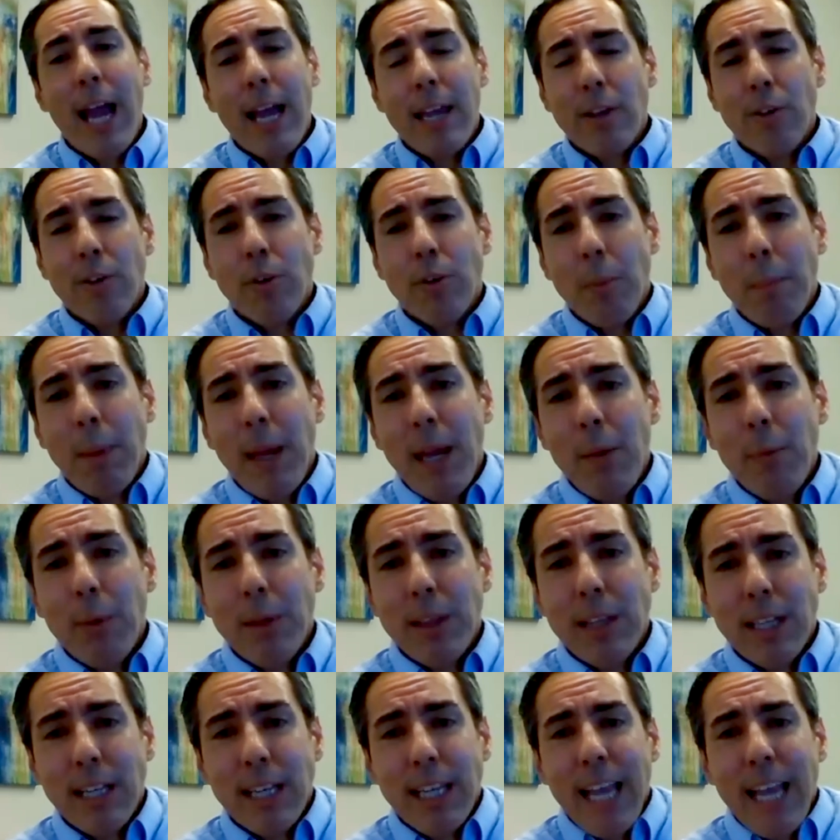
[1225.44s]
can pay
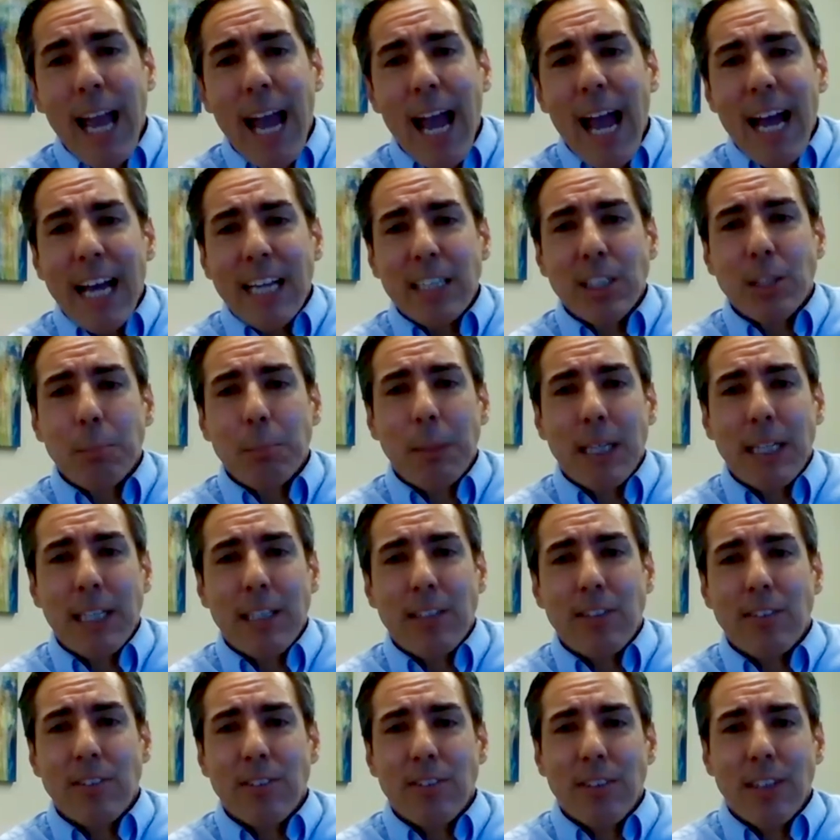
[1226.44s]
with it in cash, but
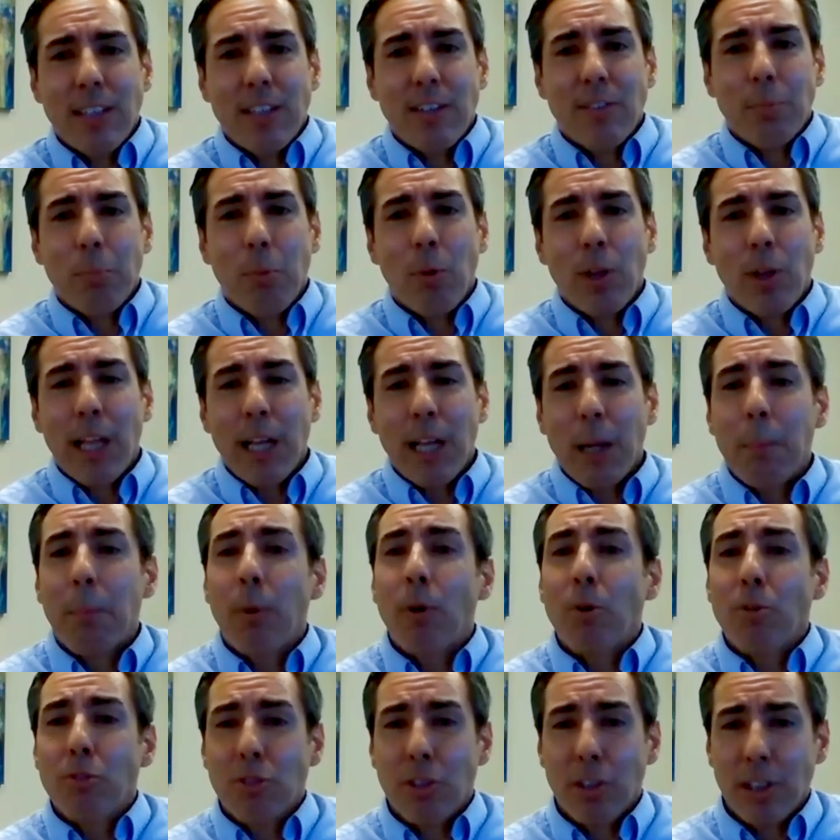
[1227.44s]
it's more like a
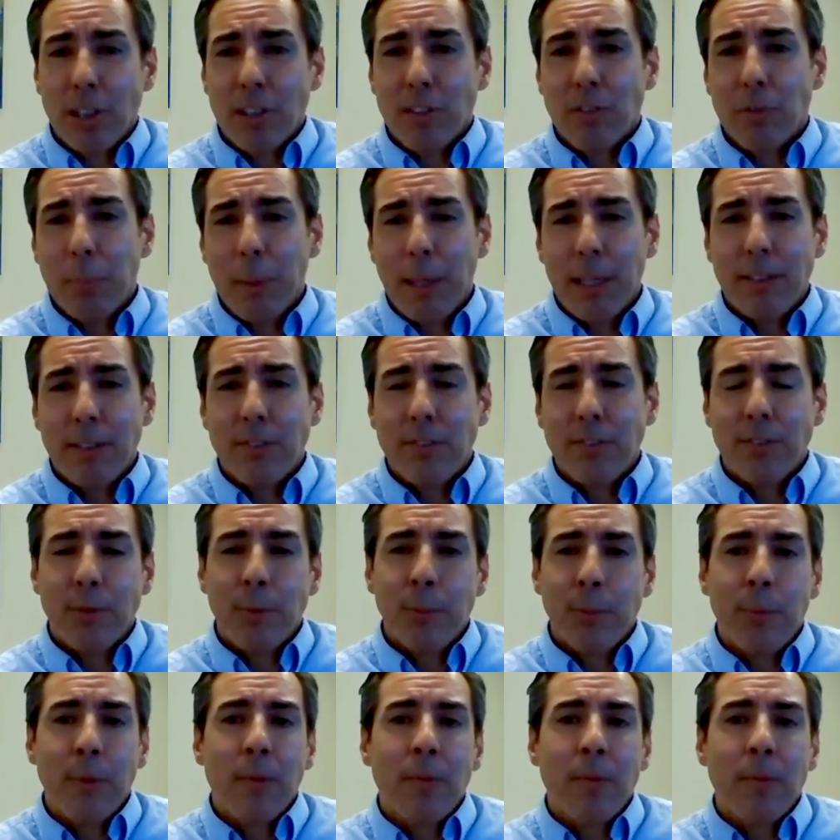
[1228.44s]
personal expense.